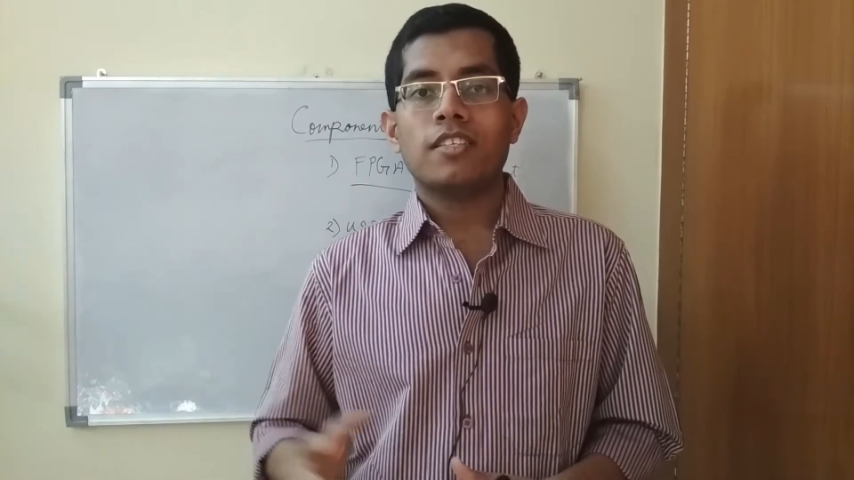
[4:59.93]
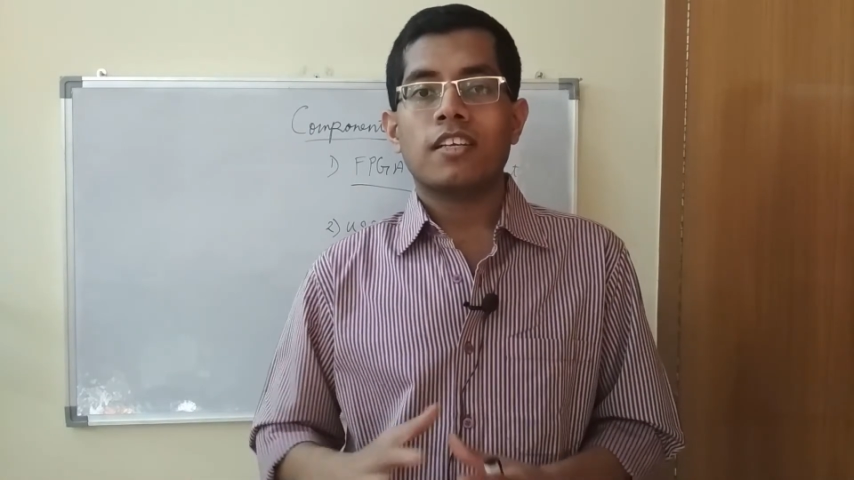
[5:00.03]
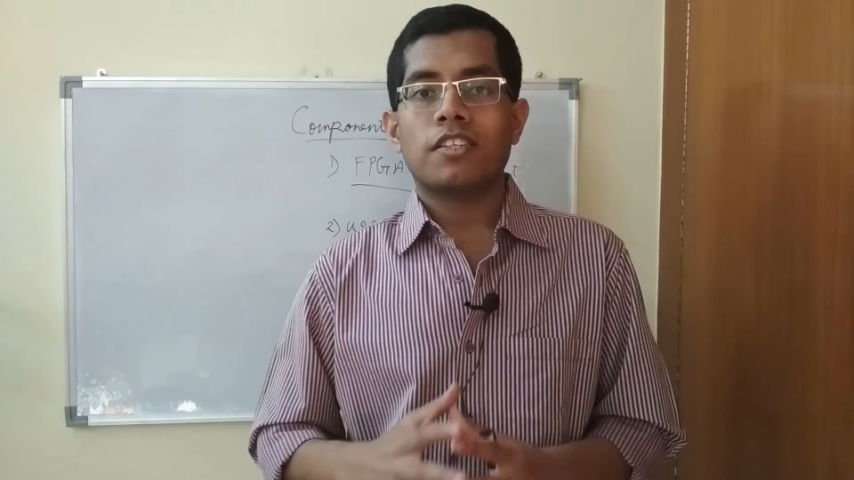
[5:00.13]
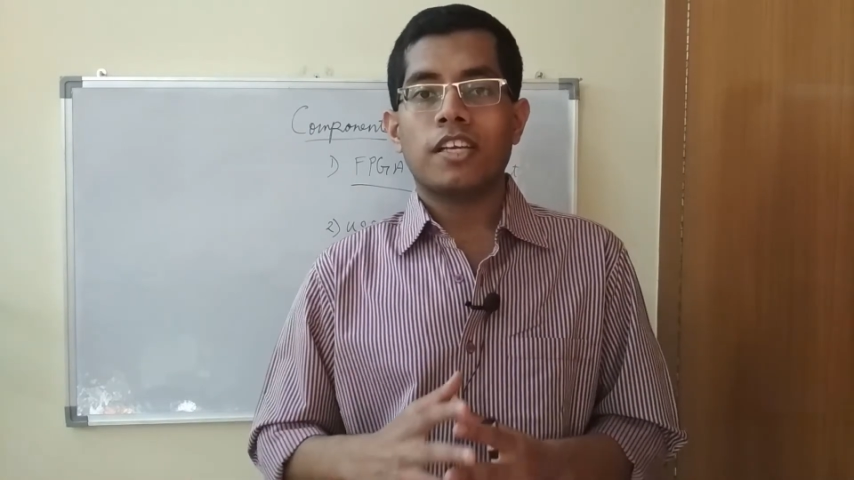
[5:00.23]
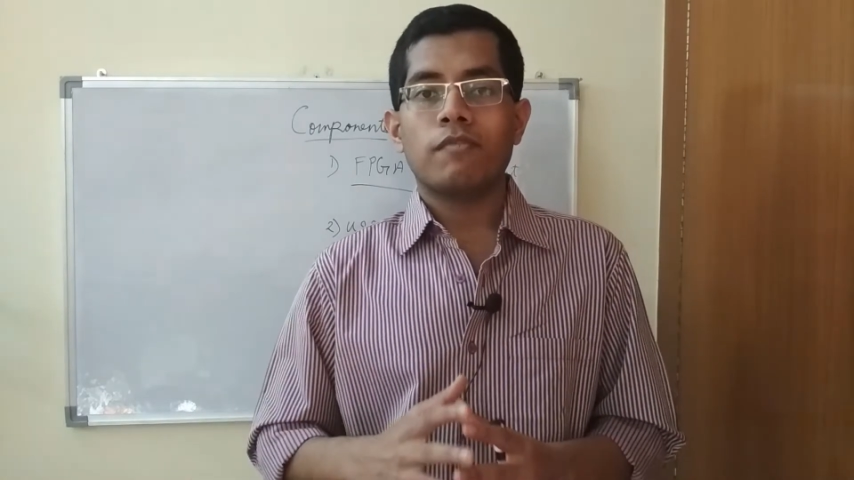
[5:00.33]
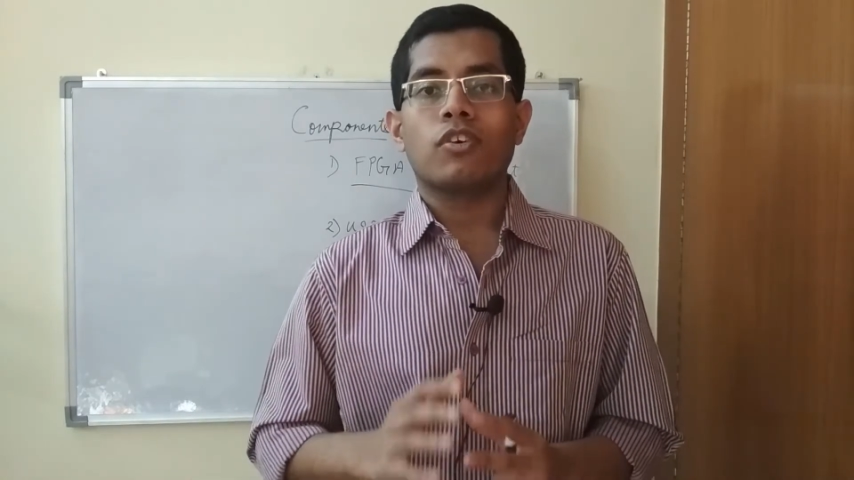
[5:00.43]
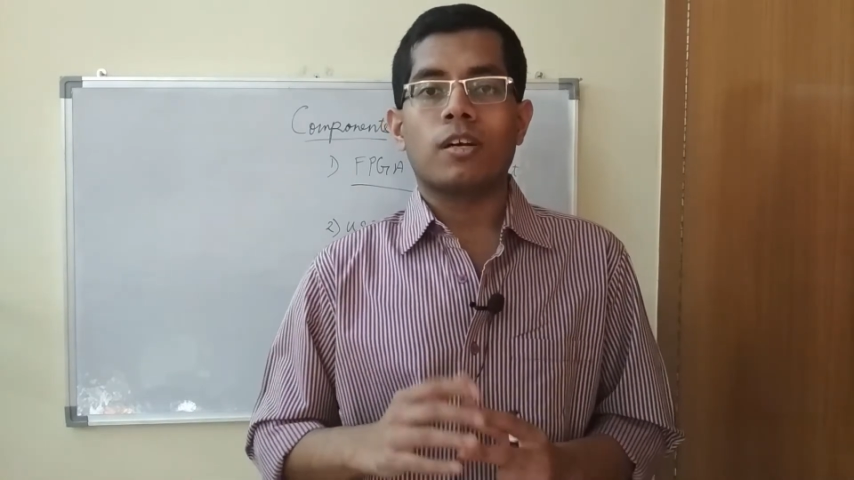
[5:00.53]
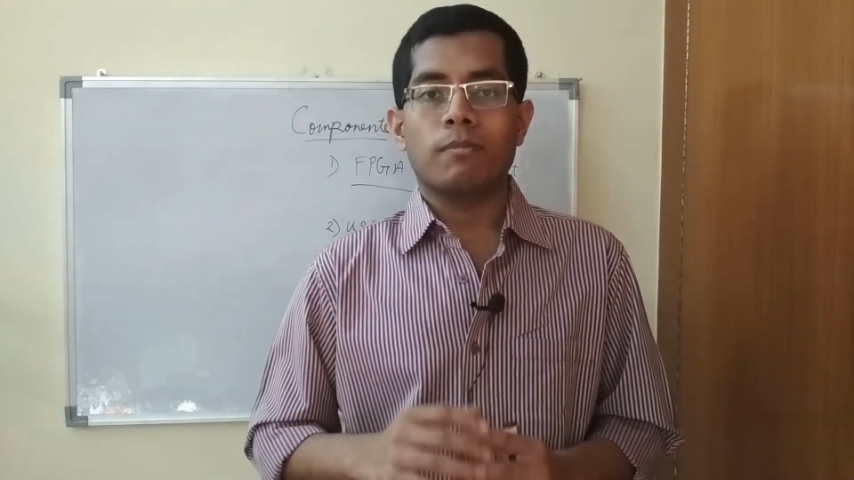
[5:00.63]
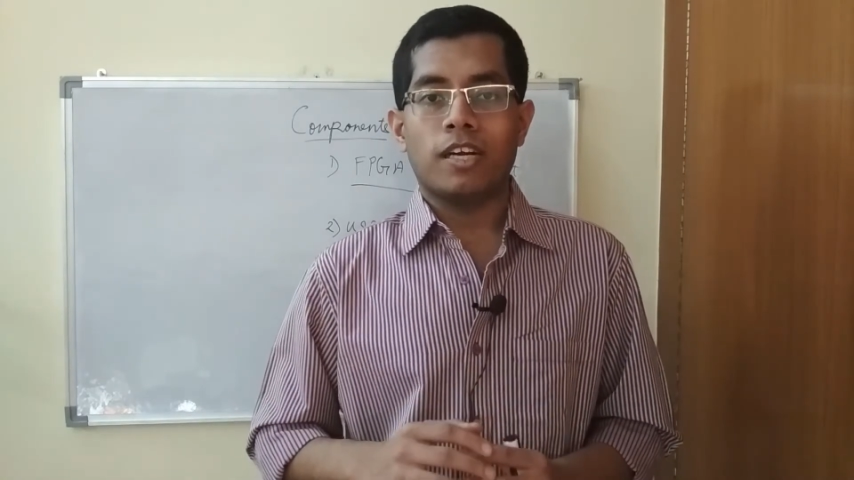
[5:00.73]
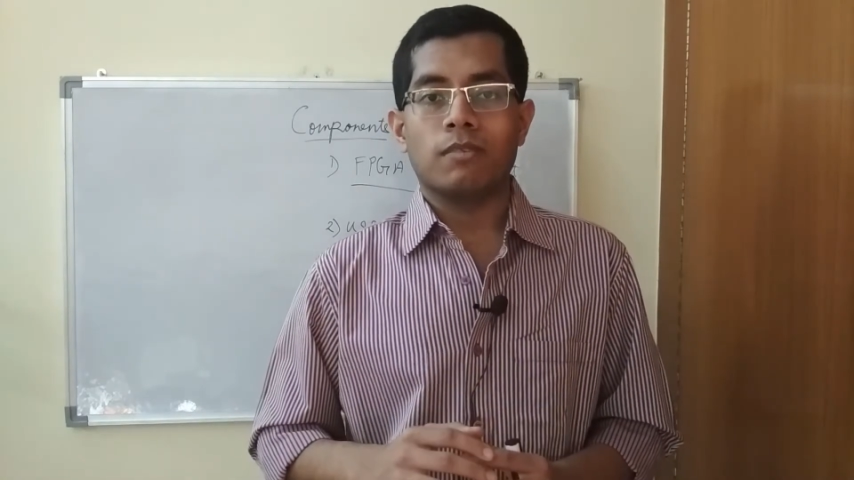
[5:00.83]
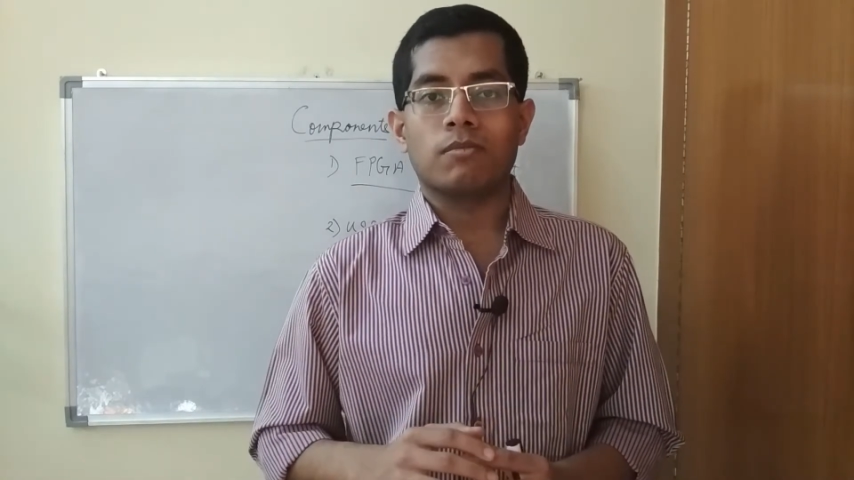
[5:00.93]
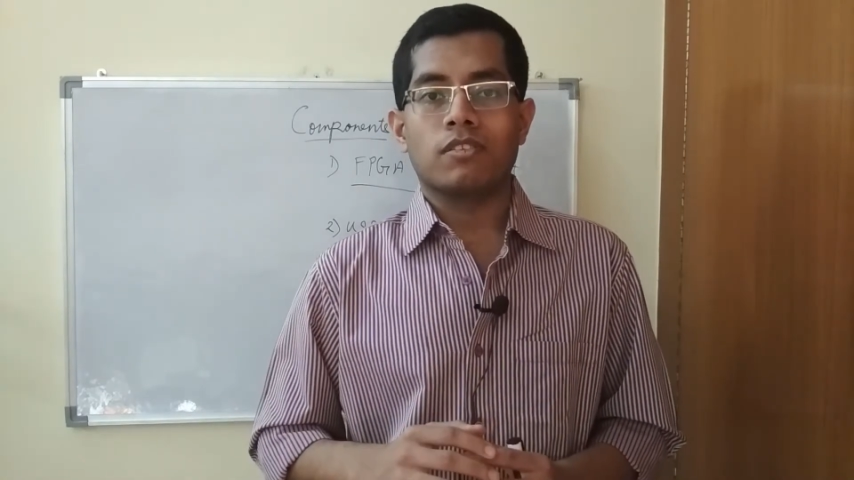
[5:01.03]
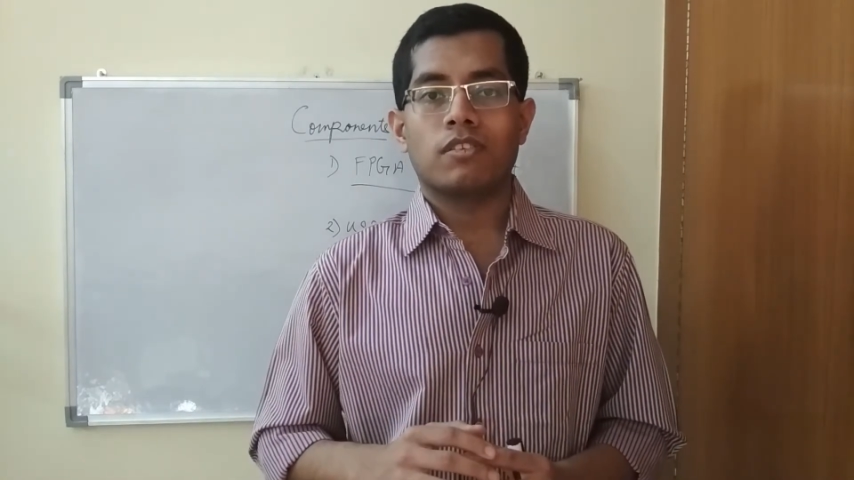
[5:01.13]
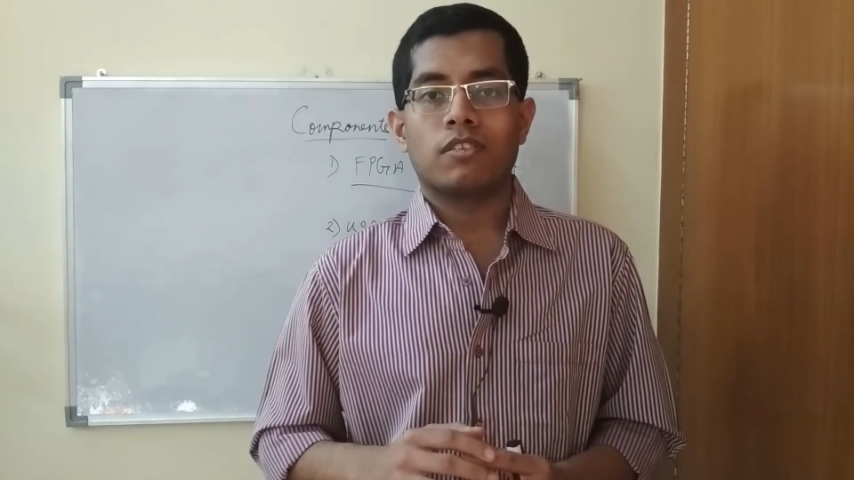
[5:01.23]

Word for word: are 3 volt compatible.